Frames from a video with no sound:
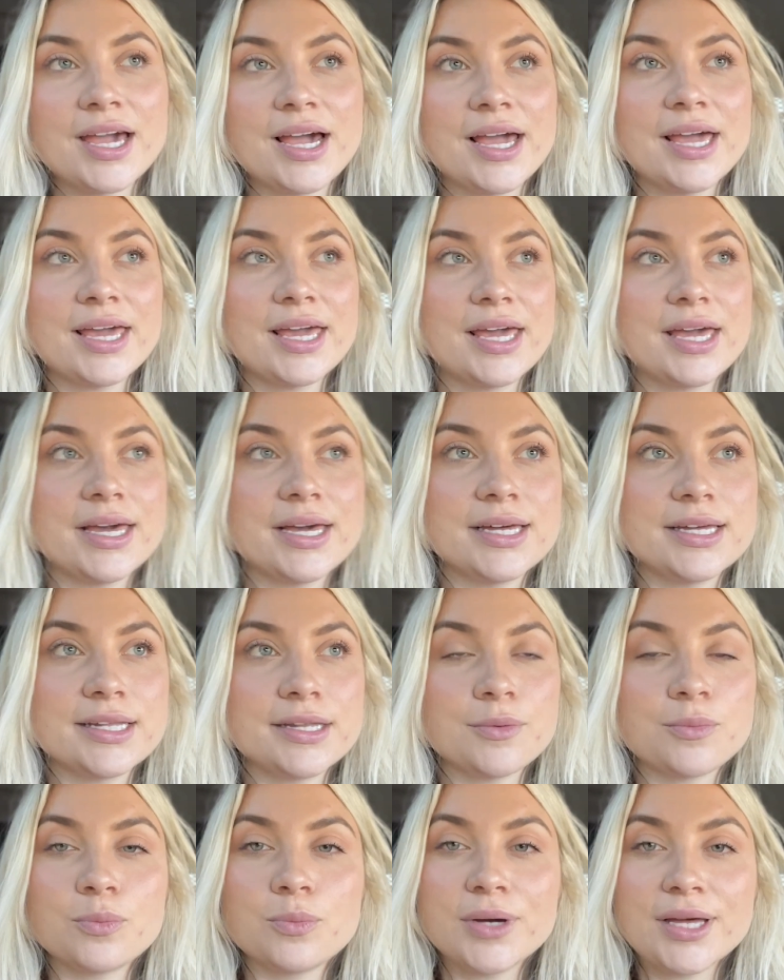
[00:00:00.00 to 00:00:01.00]

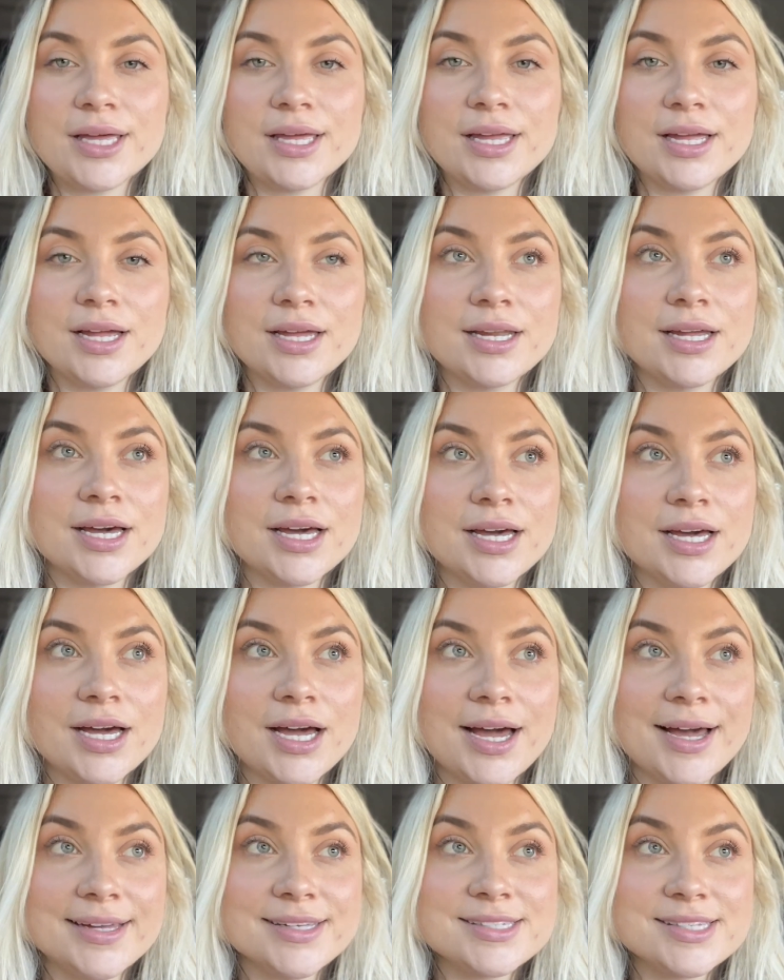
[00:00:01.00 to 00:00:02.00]
And when
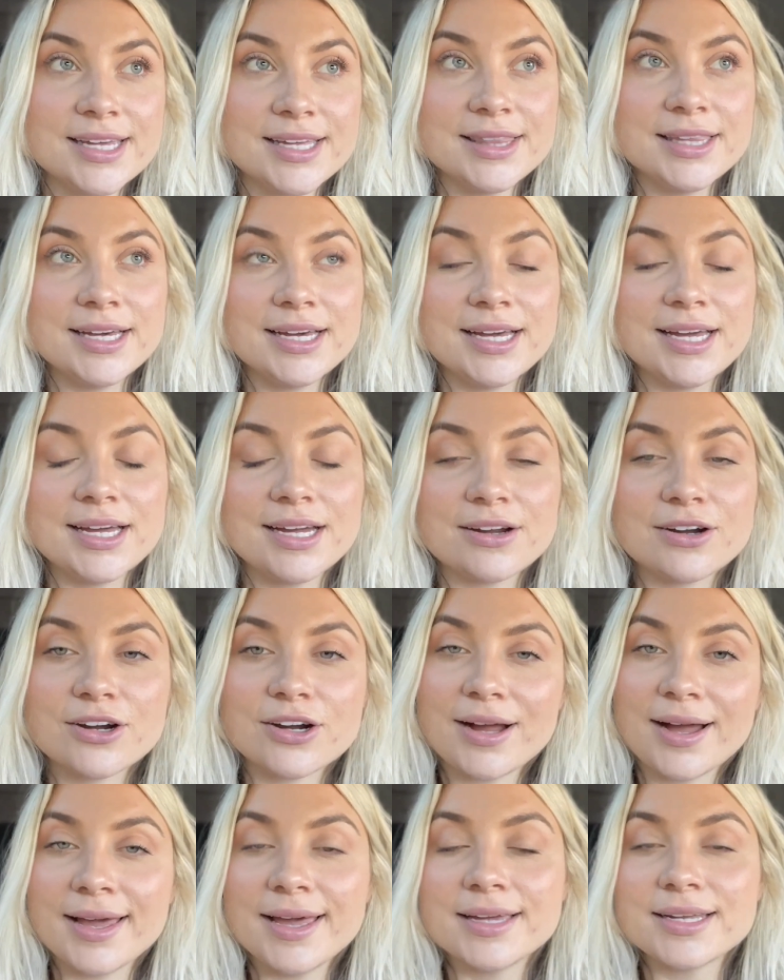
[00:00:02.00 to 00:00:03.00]
I said that
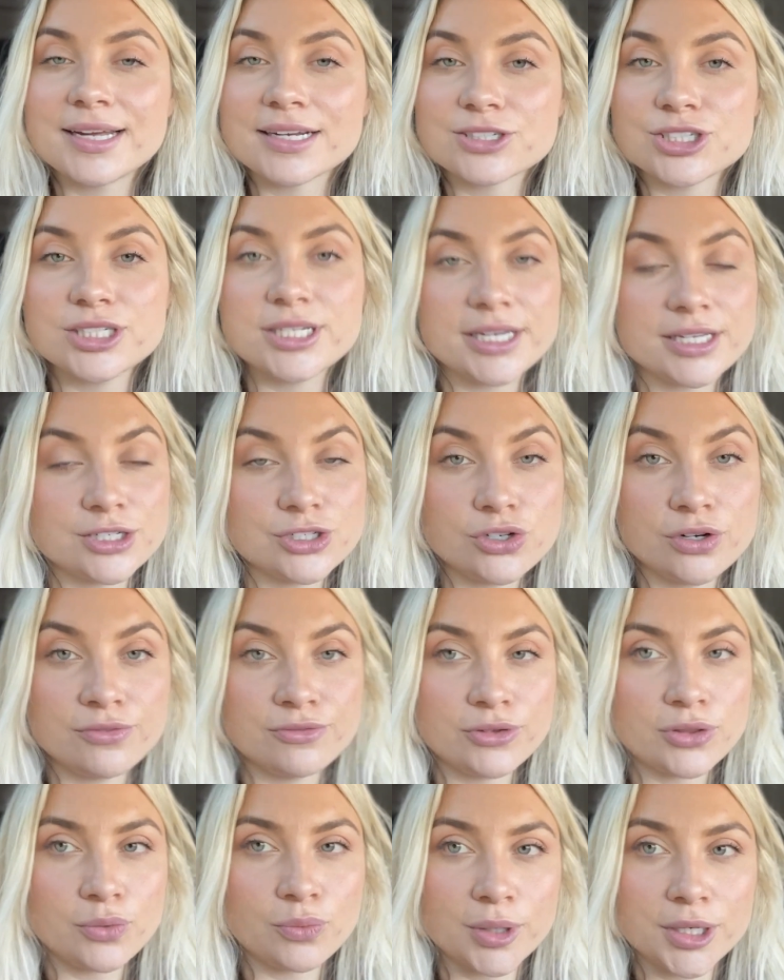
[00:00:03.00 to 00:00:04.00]
her eye had actually taken a turn
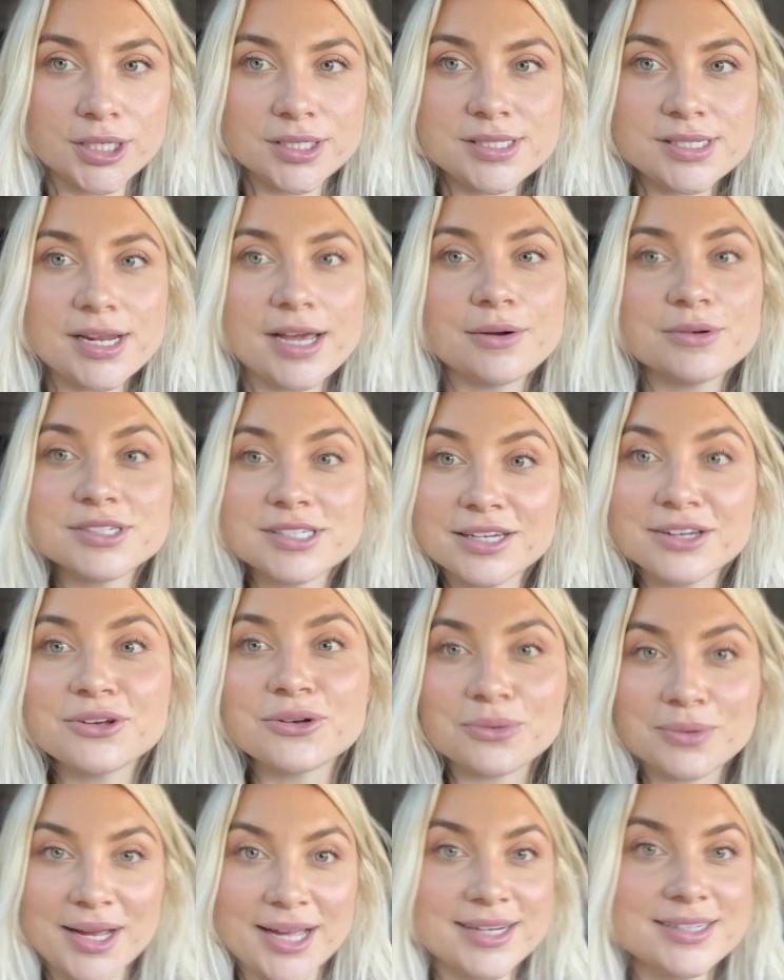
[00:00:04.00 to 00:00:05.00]
for the worst, I was
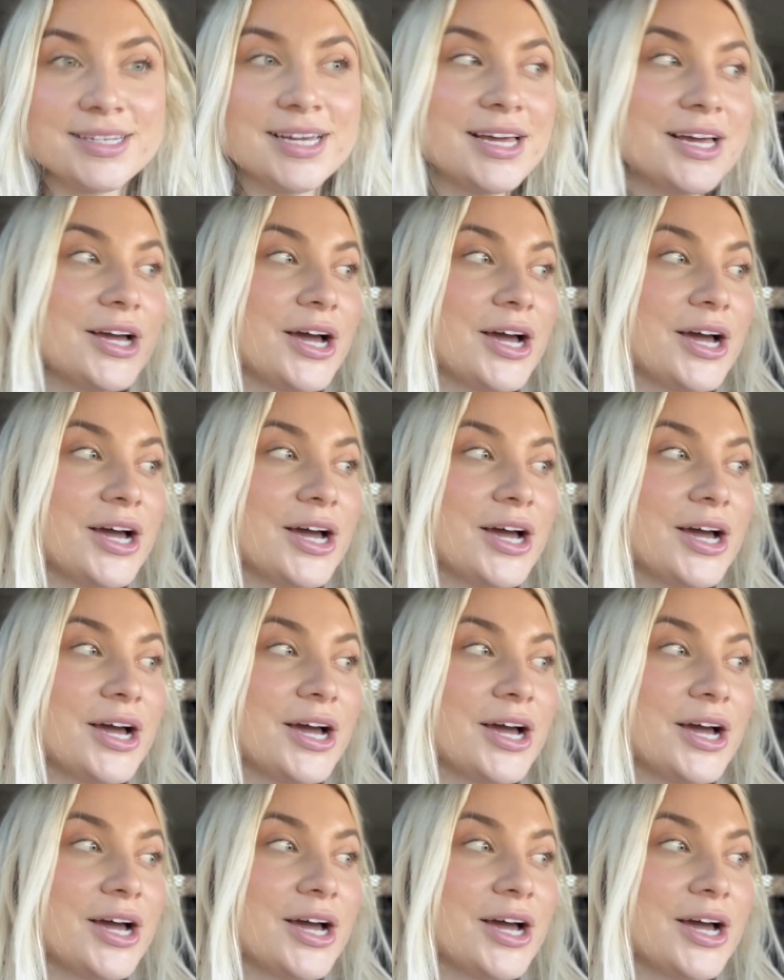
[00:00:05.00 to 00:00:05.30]
incorrect,